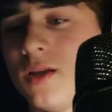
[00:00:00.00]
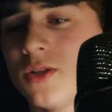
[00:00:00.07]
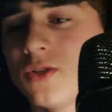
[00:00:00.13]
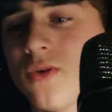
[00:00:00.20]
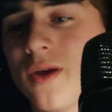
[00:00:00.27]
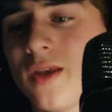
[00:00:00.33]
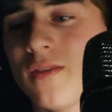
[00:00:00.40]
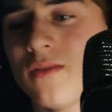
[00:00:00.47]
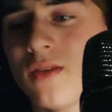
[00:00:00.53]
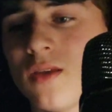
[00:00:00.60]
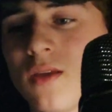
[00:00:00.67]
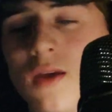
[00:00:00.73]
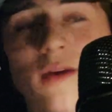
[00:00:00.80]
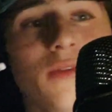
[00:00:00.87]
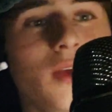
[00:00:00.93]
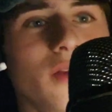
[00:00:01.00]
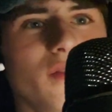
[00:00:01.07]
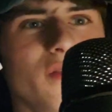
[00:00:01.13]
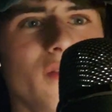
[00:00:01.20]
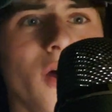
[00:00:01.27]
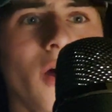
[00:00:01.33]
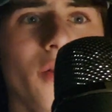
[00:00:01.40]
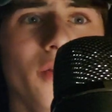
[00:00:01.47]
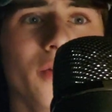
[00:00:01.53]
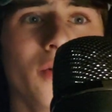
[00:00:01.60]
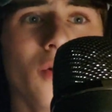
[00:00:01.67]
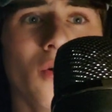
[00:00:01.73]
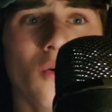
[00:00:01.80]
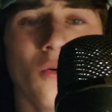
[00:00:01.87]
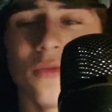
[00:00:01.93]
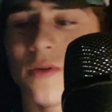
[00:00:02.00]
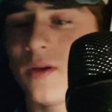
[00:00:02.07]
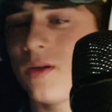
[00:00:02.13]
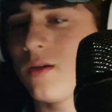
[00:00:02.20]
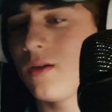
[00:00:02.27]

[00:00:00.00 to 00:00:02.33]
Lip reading: so I can see if the engine's hot or cold.